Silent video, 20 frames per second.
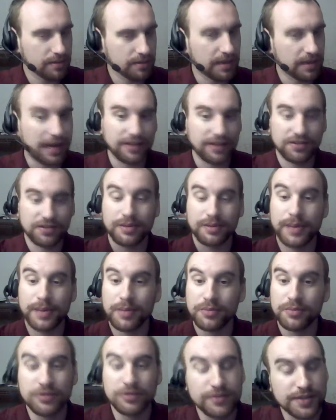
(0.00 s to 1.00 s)
to talk
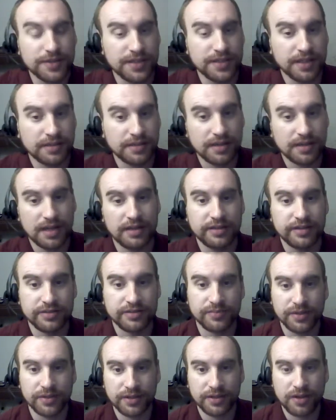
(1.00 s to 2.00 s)
about movies that King
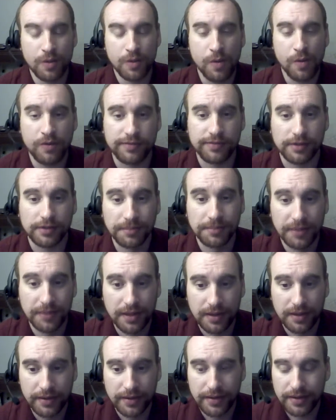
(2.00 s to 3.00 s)
doesn't really go over.
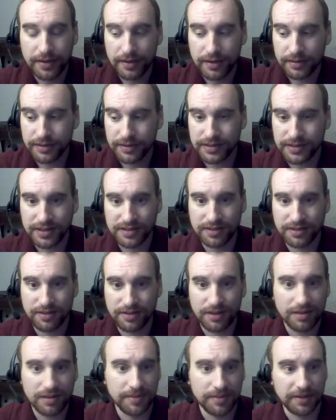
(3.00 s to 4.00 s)
He doesn't
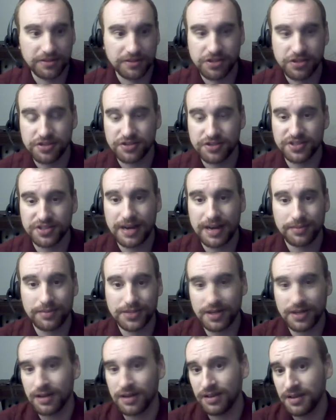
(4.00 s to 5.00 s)
talk about Ginger Snaps,
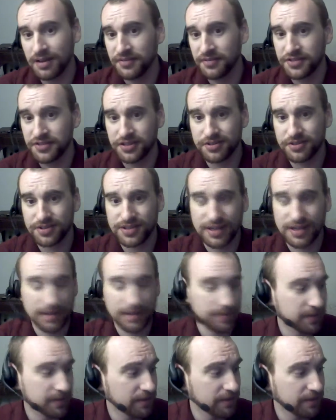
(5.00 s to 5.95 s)
and I love Ginger Snaps.